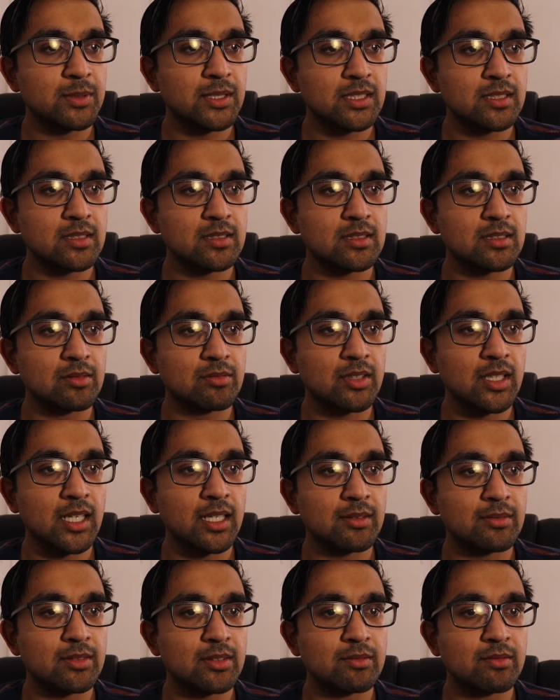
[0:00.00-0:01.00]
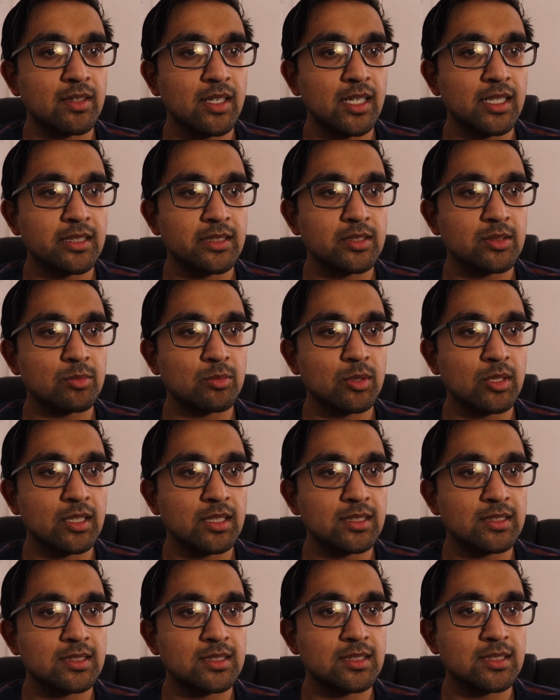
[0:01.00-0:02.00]
pieces of life advice
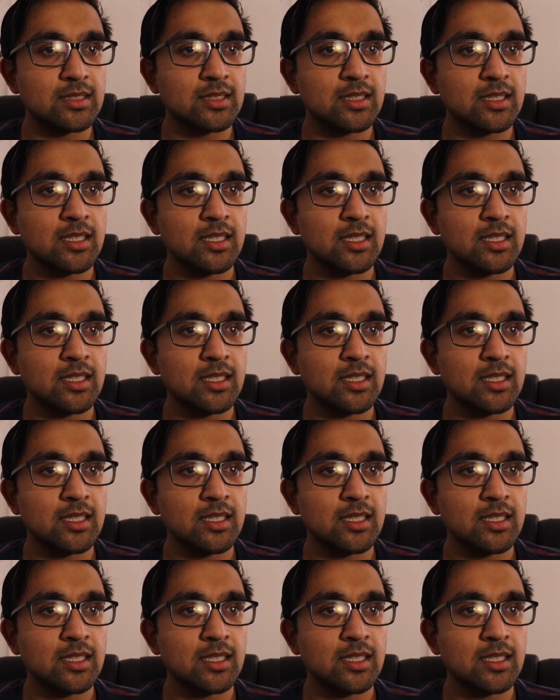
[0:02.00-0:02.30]
was,